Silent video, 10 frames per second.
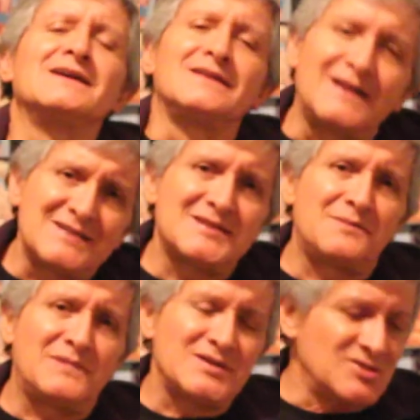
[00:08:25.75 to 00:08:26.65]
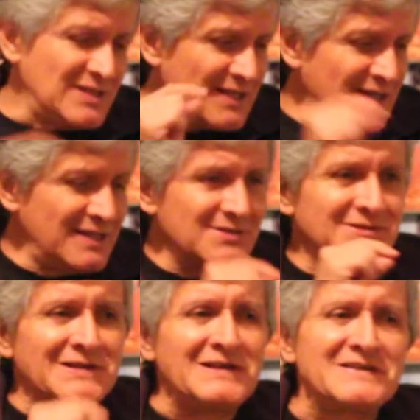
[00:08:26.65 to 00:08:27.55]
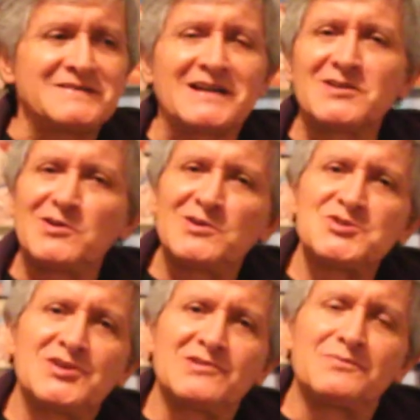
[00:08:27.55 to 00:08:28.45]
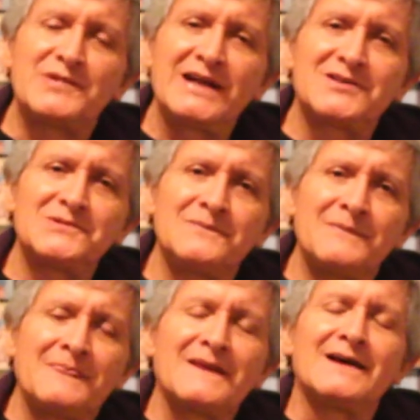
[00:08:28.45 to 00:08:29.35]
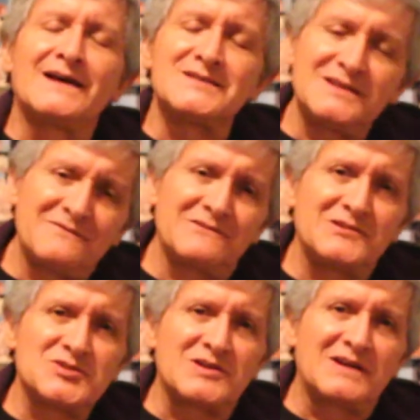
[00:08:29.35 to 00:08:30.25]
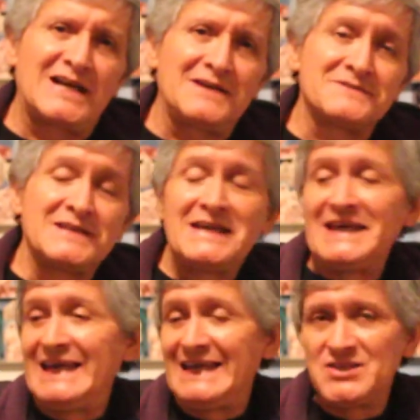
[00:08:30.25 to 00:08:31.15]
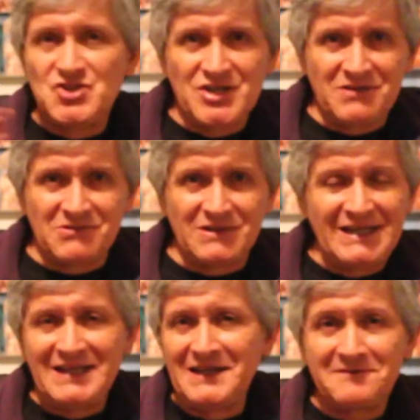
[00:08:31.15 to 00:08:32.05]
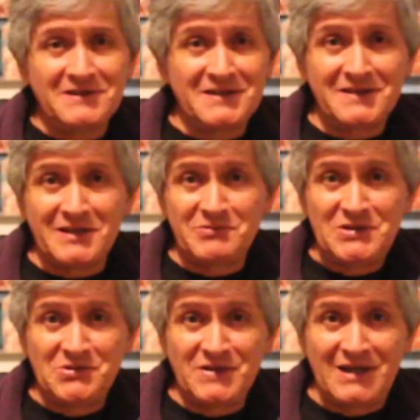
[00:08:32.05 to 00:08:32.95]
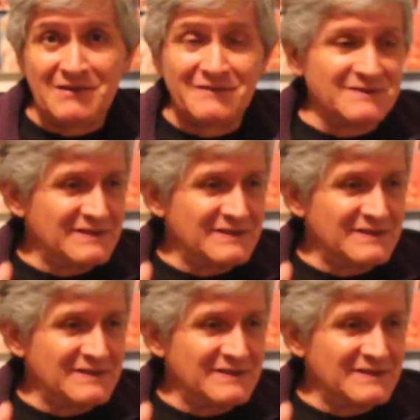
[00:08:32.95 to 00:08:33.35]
That's how much that little technological breakthrough has influenced our lives in general, in everything that we do now.